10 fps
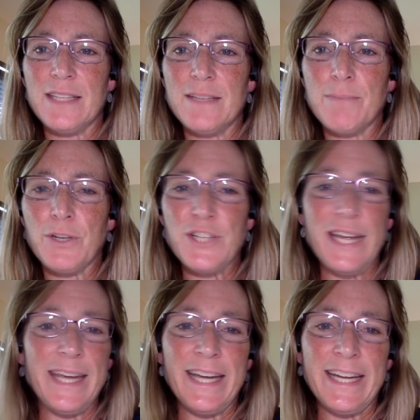
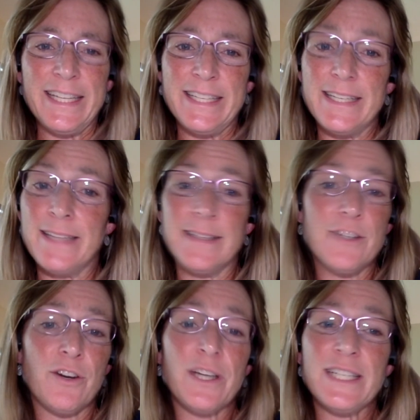partaking in the
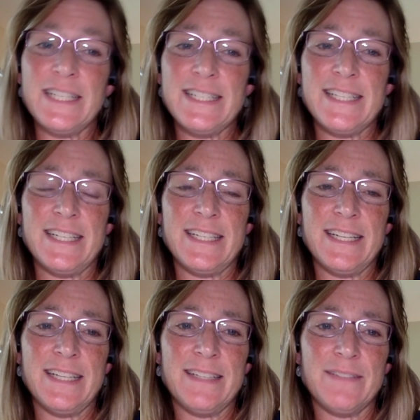darkness
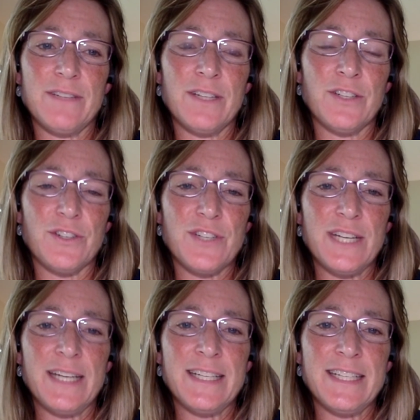and
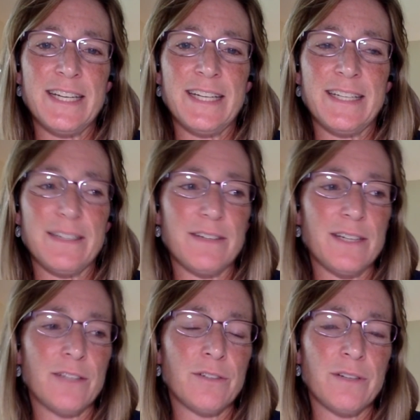understanding
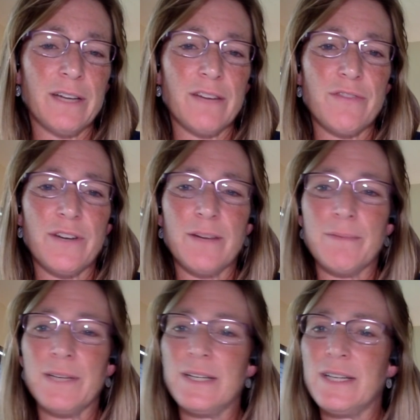and learning from